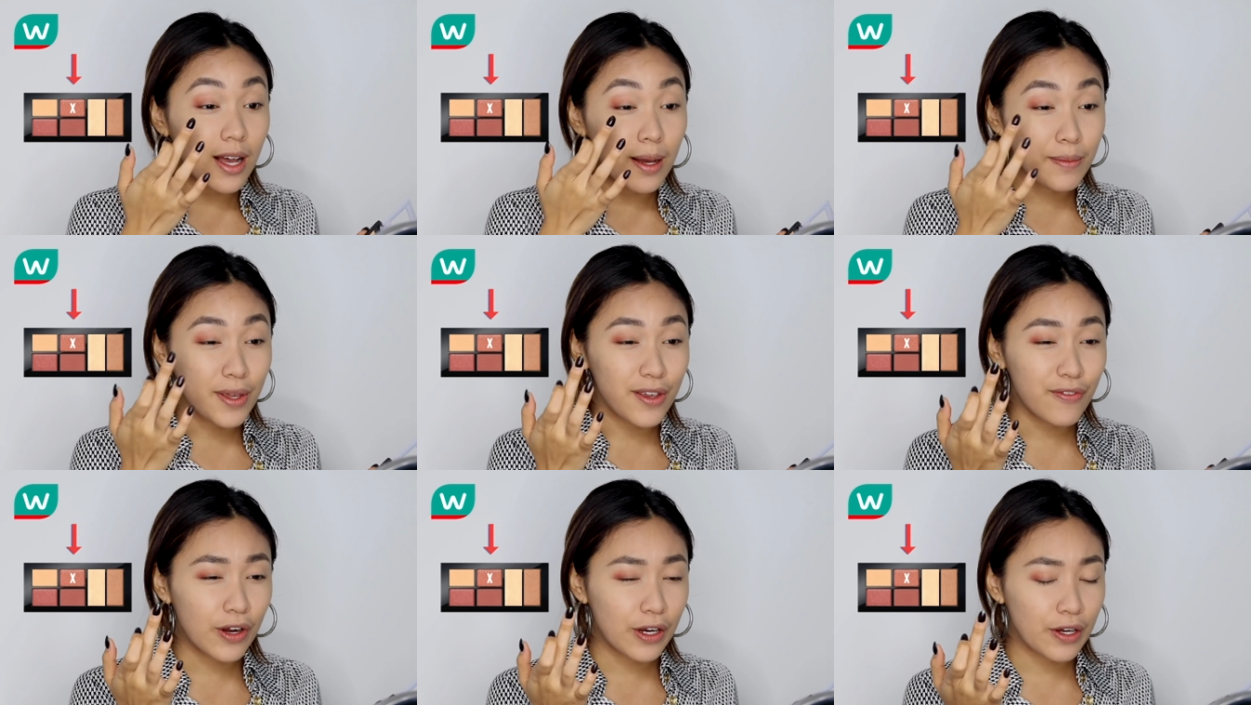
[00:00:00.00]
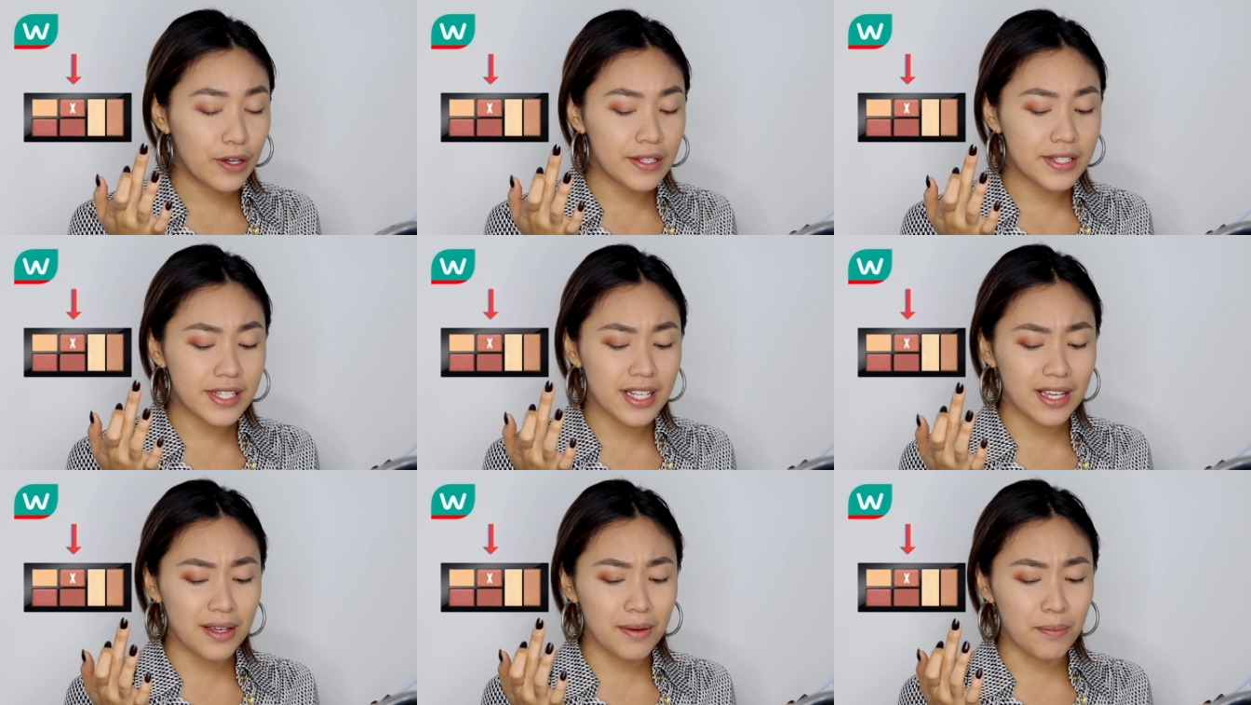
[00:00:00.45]
If you're
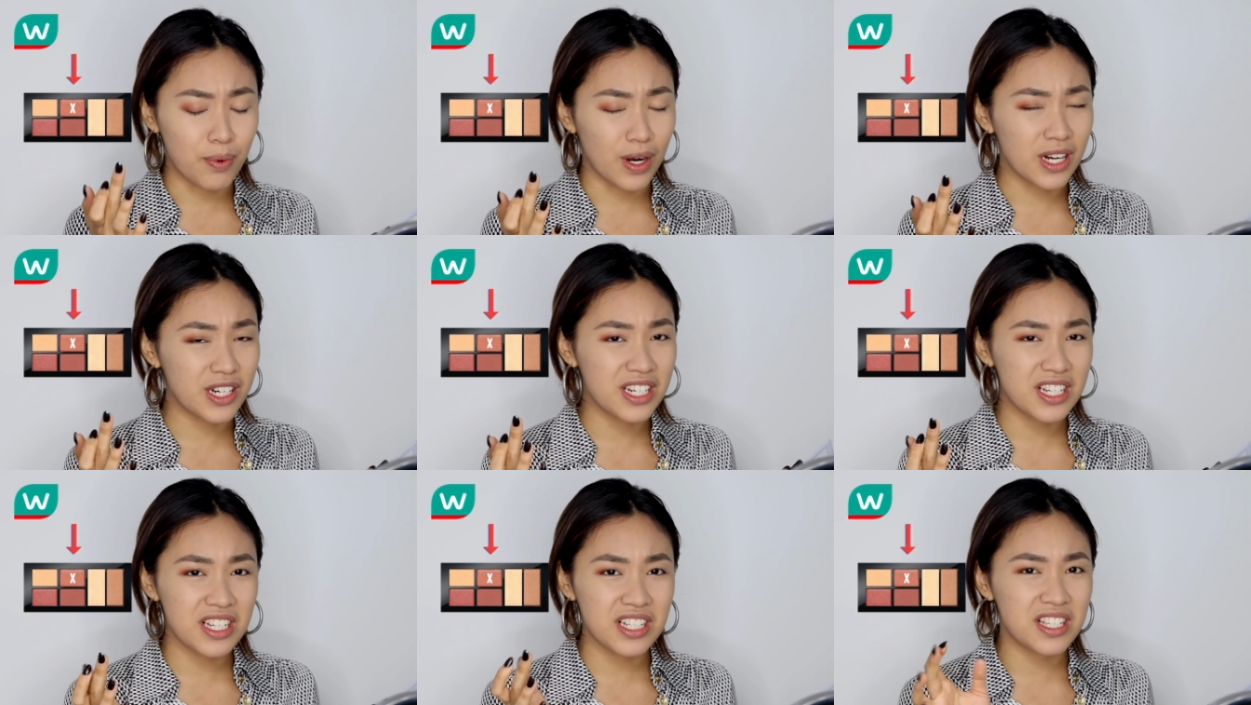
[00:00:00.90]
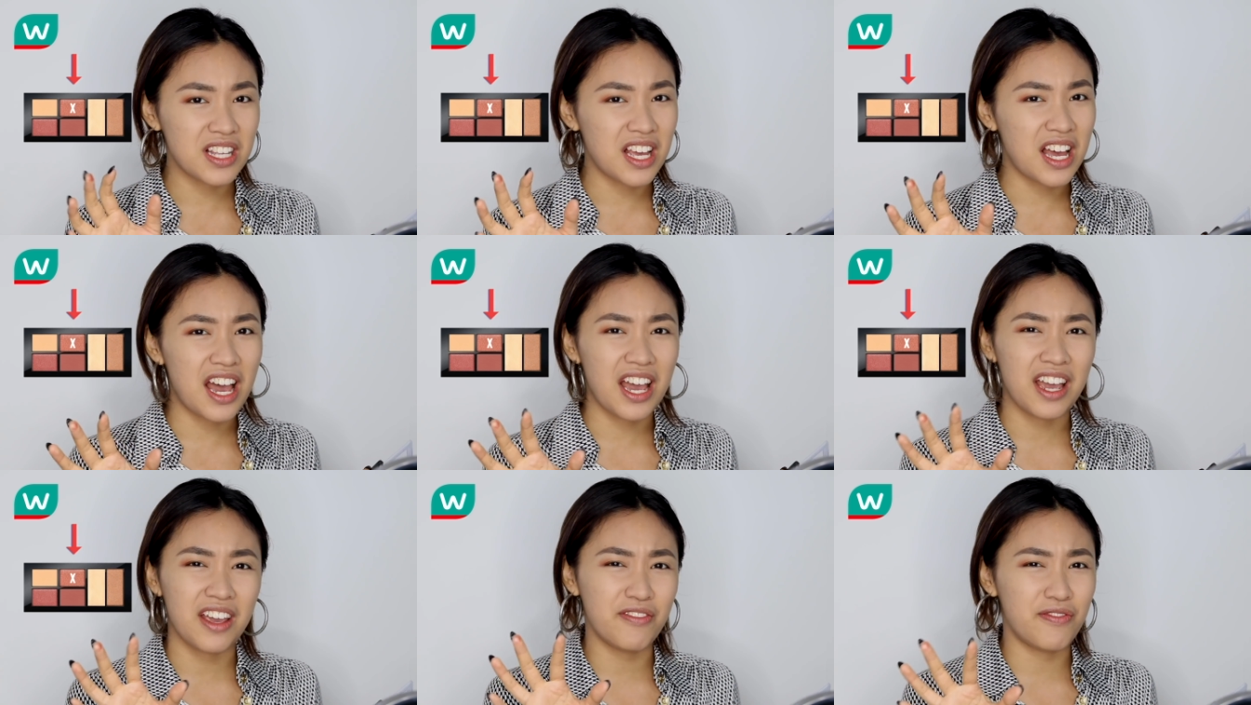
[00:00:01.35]
using brushes,
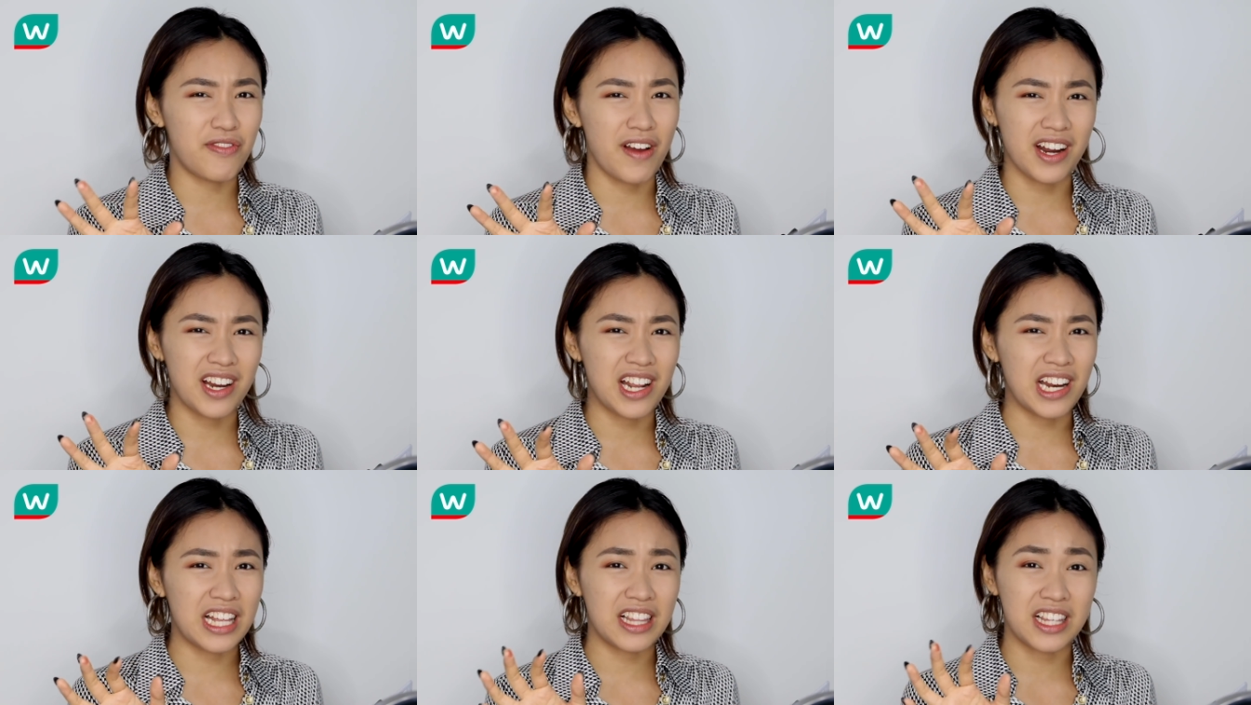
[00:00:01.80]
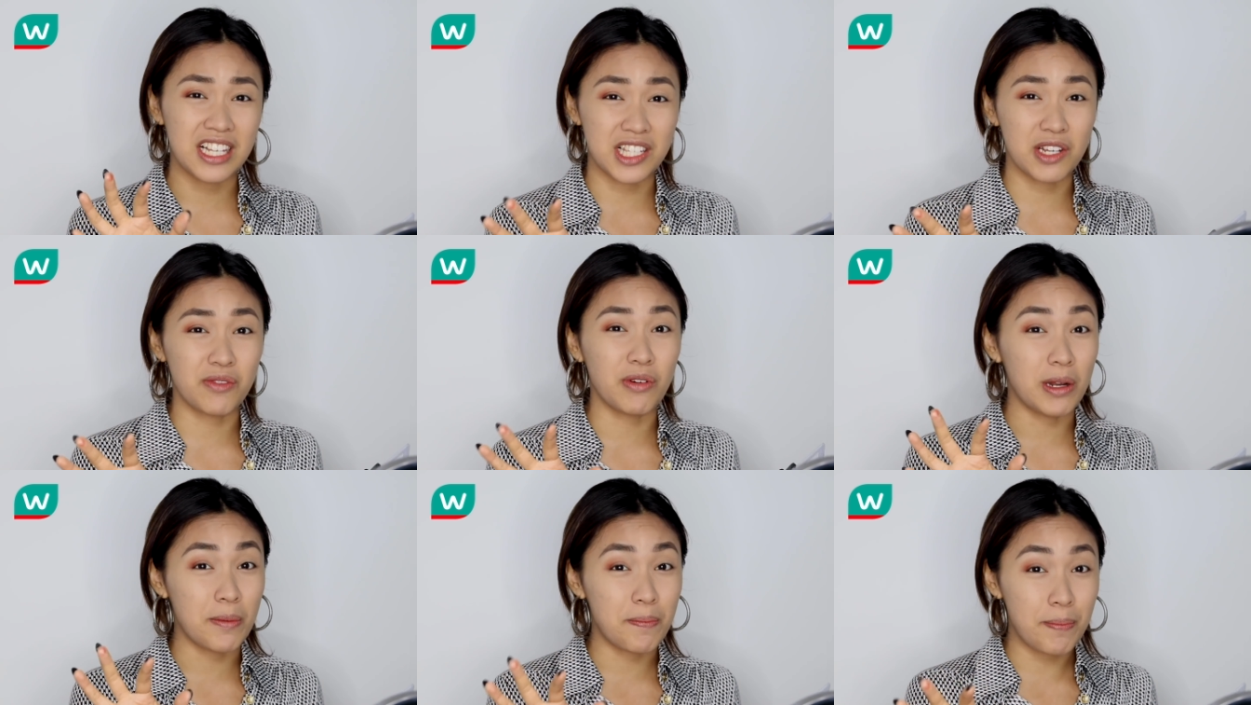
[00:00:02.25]
I find that it doesn't
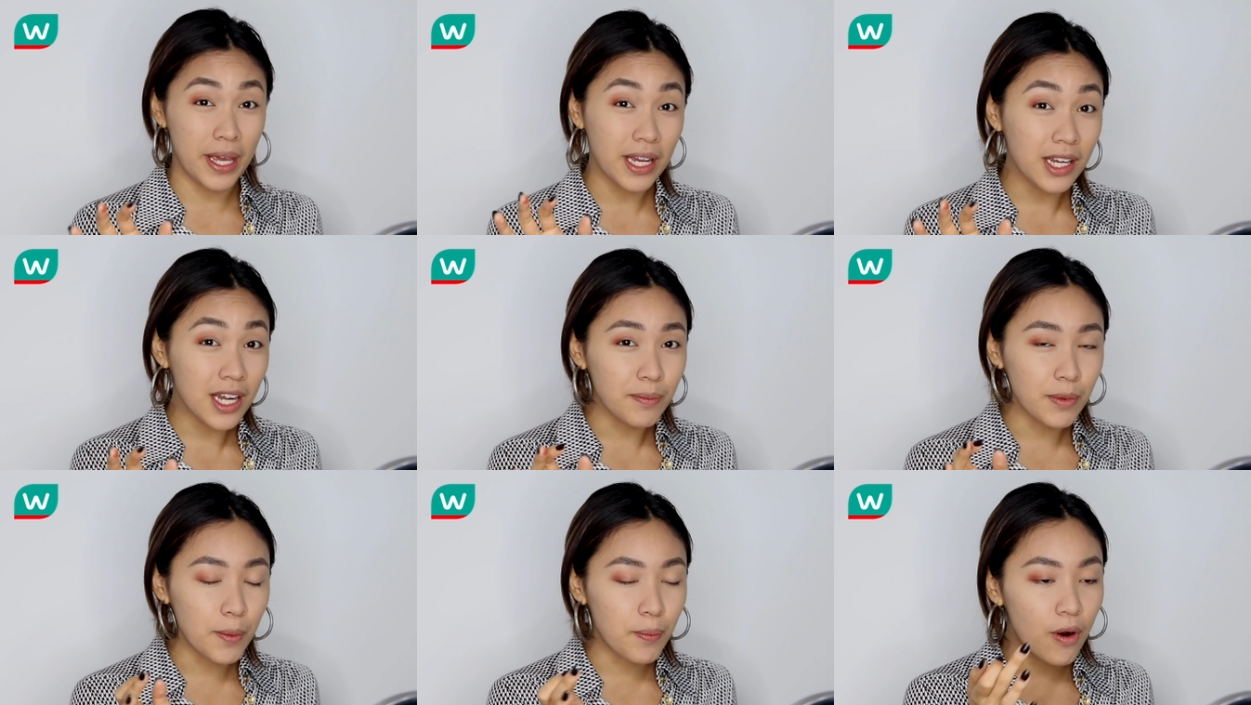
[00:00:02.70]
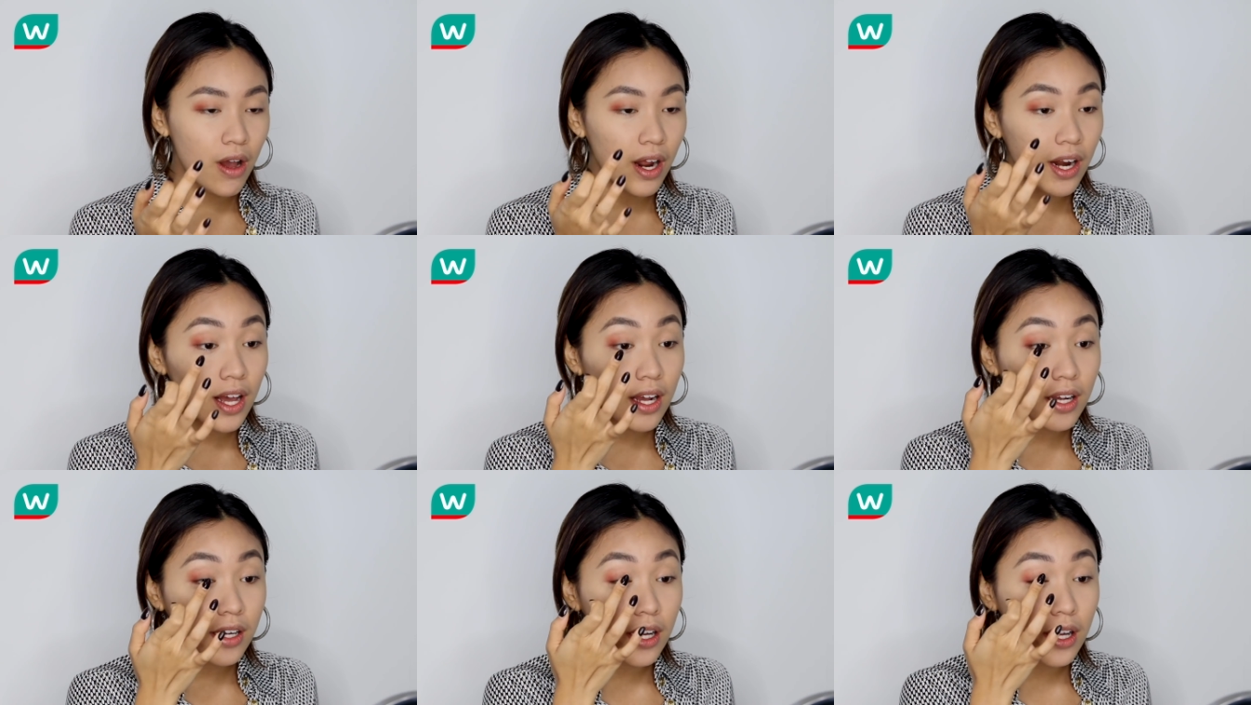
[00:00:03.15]
really pick up the
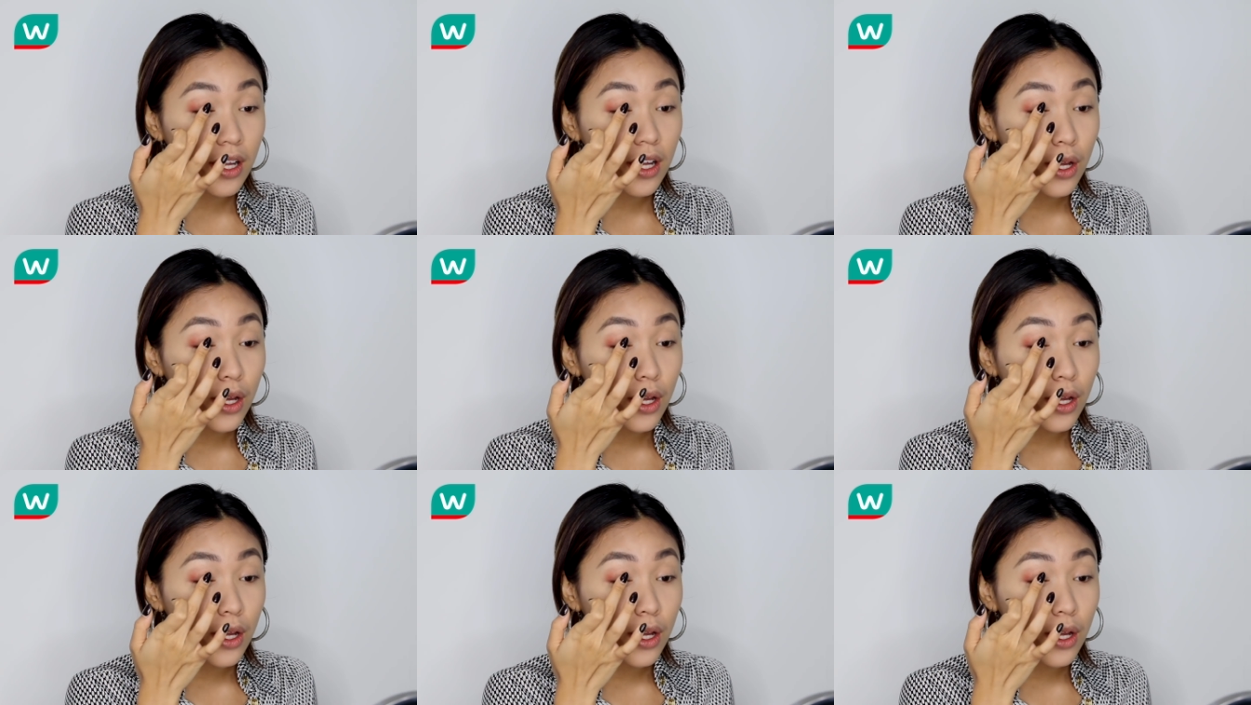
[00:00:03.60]
product